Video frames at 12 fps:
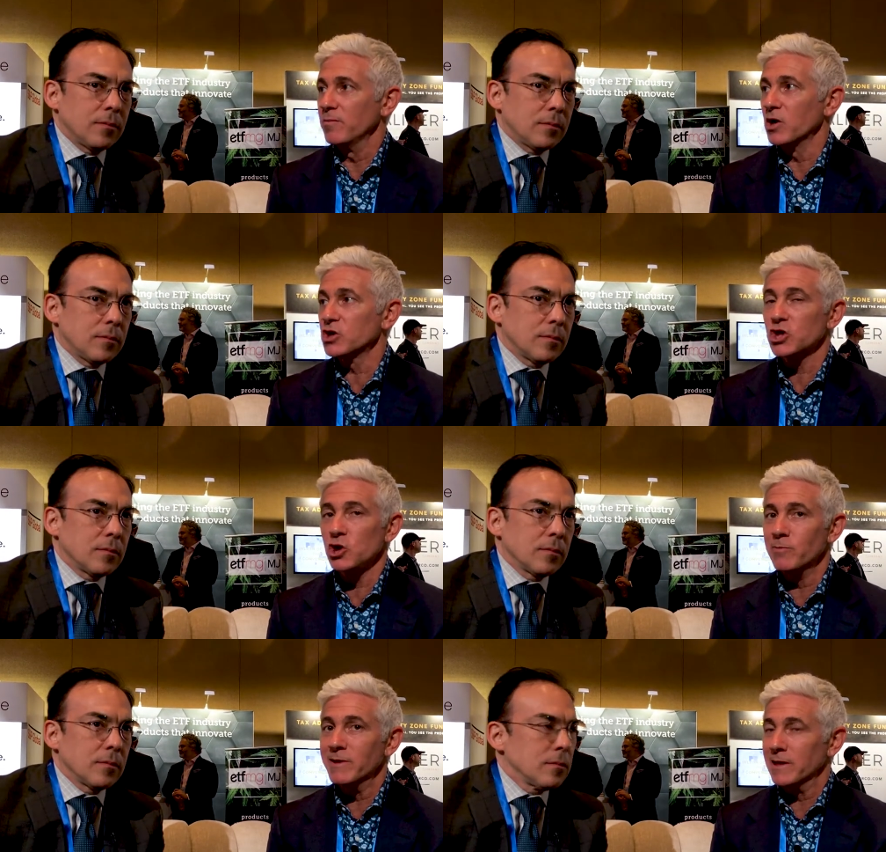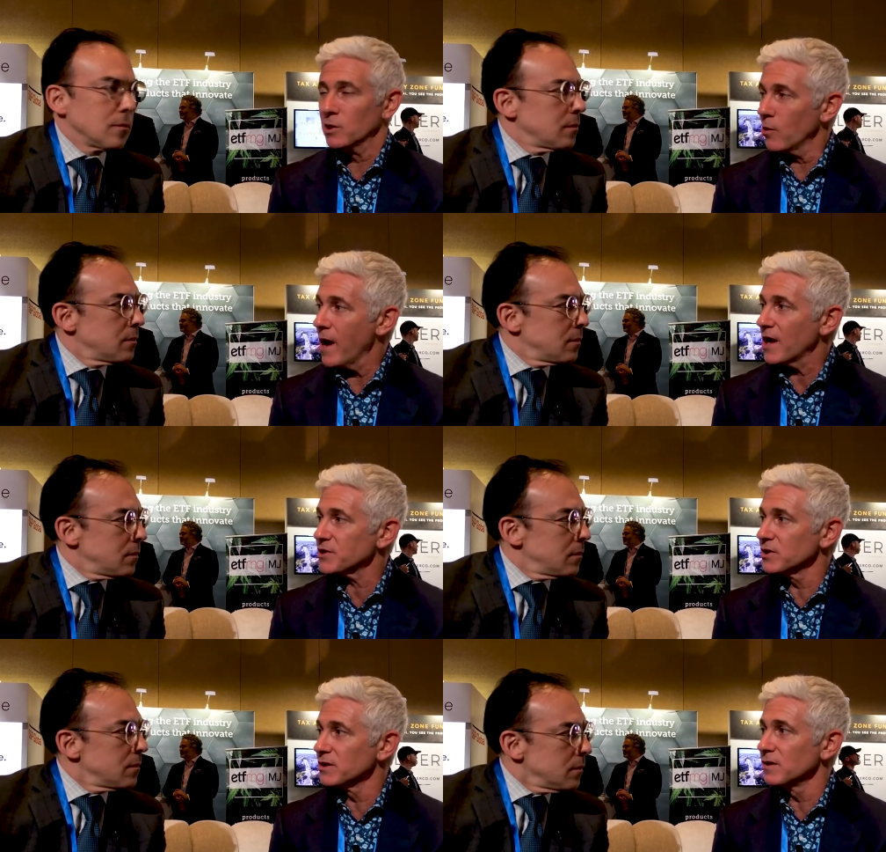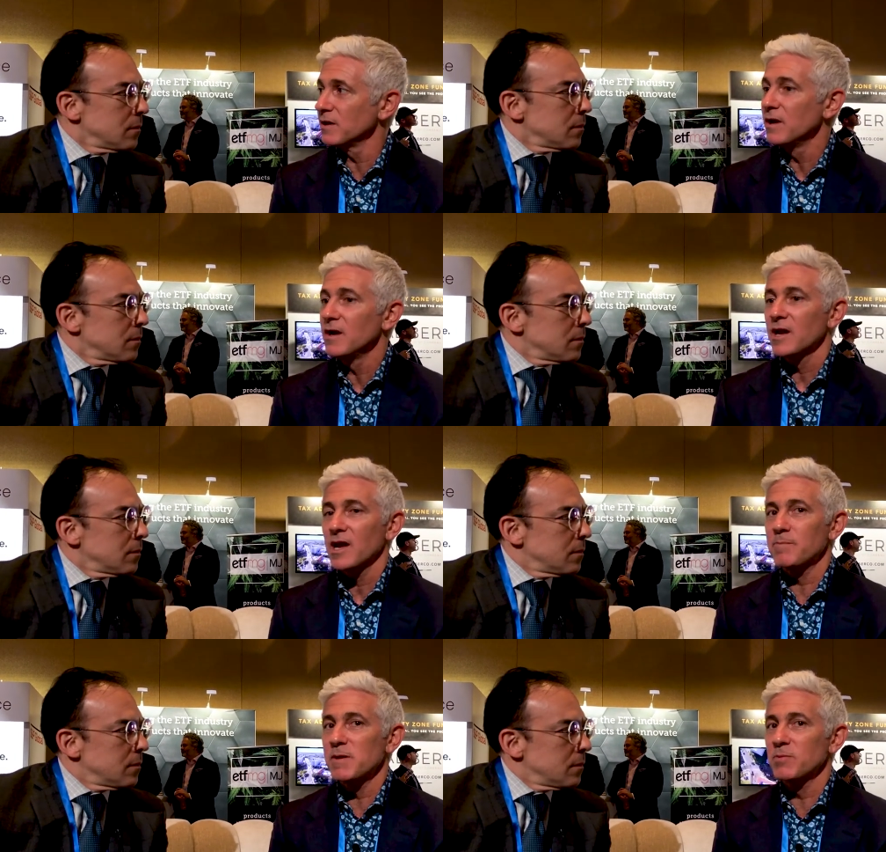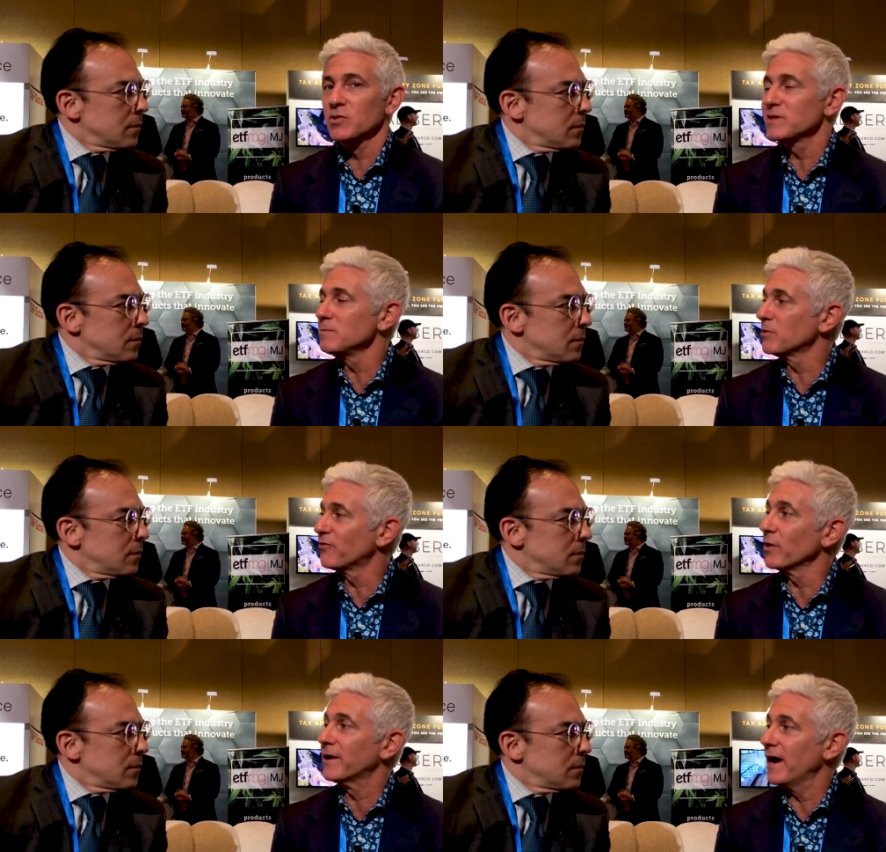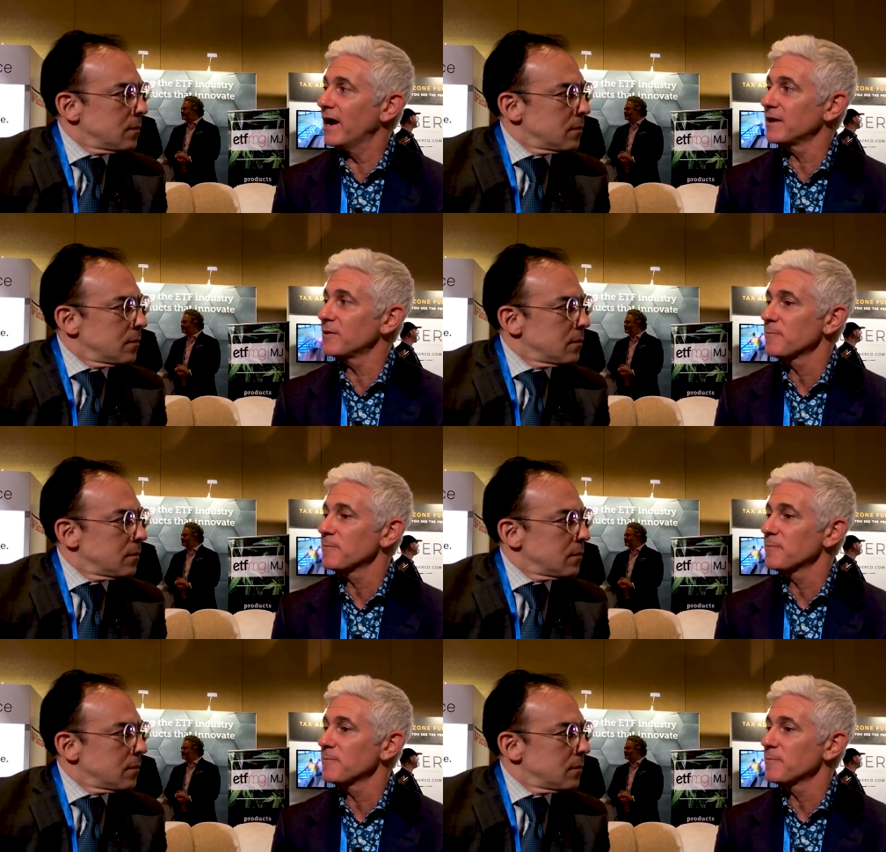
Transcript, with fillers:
Speaker 1: much human interaction, and people seem to forget.